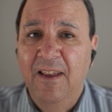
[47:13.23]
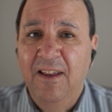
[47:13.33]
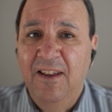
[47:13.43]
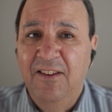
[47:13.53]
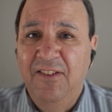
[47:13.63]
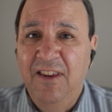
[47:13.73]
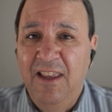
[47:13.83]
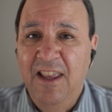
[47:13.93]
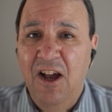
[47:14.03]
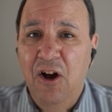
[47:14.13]

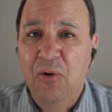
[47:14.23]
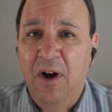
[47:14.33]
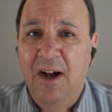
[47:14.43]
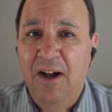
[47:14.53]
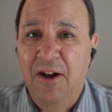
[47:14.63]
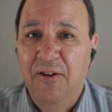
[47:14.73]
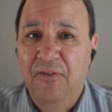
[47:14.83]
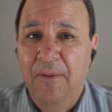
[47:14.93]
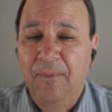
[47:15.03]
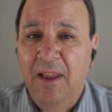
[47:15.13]
CEO
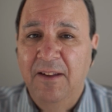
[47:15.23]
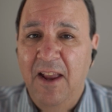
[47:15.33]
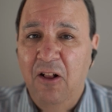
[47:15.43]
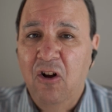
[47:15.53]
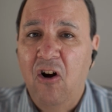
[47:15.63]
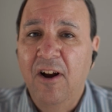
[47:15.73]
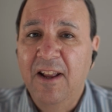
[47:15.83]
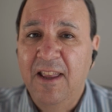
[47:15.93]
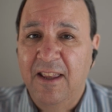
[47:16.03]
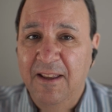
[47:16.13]
of Dale
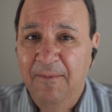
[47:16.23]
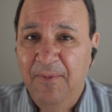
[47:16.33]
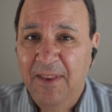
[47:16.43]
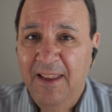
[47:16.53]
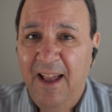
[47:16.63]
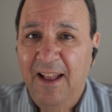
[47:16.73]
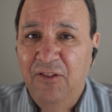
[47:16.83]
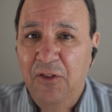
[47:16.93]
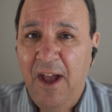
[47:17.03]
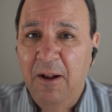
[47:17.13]
Carnegie. And
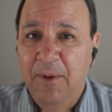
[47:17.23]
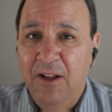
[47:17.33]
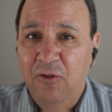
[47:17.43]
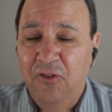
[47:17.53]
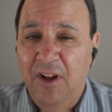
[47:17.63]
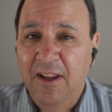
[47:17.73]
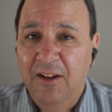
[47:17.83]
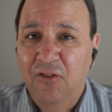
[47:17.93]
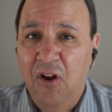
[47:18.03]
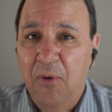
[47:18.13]
so that'll be interesting.
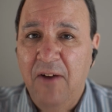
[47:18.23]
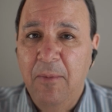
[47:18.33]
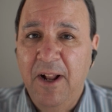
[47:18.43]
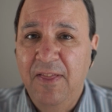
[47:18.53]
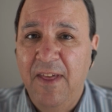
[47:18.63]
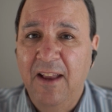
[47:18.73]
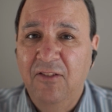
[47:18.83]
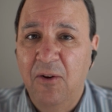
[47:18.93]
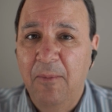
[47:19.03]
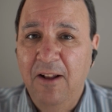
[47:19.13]
So, everybody, thanks
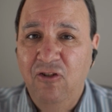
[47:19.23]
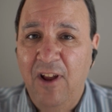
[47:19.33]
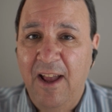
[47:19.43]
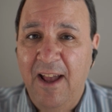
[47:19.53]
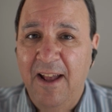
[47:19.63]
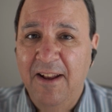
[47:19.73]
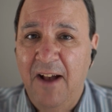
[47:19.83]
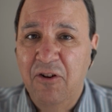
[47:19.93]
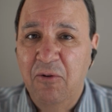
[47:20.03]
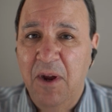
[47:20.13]
so much and
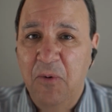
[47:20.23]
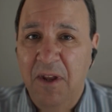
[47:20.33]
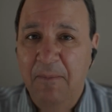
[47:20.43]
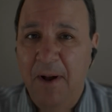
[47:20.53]
have a great week. Bye